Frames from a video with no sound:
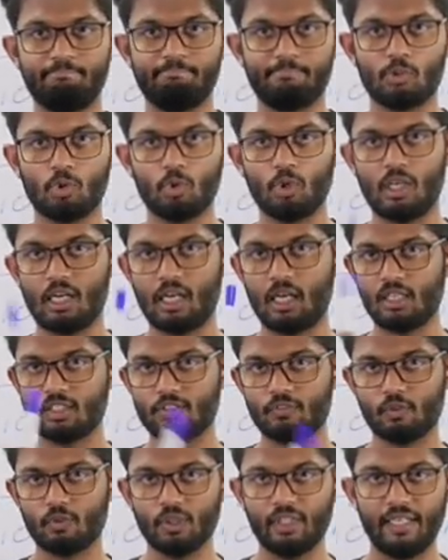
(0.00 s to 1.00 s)
So
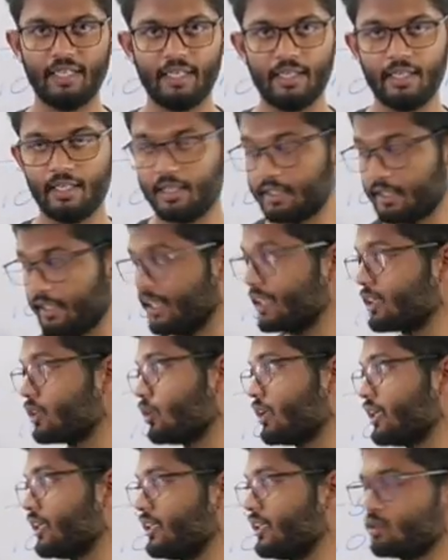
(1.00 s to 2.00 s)
answer for the 10th
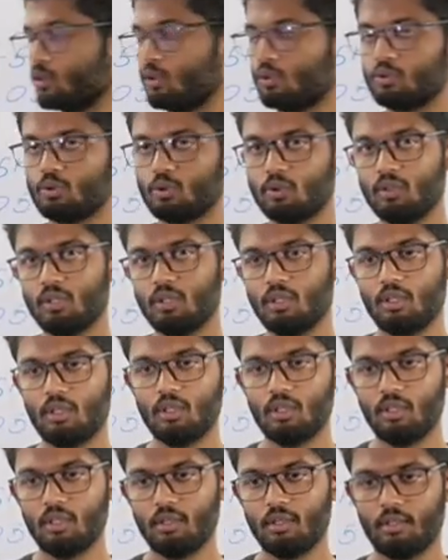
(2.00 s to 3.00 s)
one is also
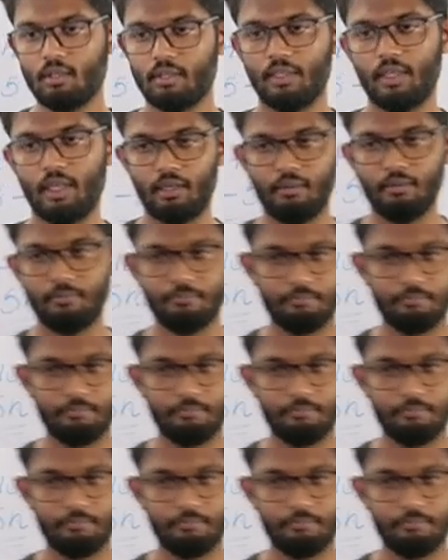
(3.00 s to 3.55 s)
done.